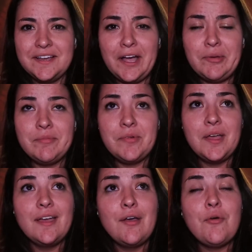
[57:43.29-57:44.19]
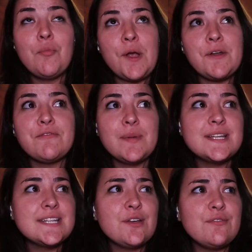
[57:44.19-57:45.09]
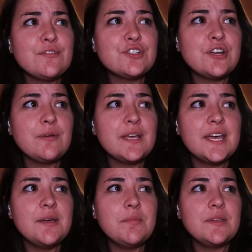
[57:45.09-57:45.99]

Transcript: I'm proud of myself for showing up,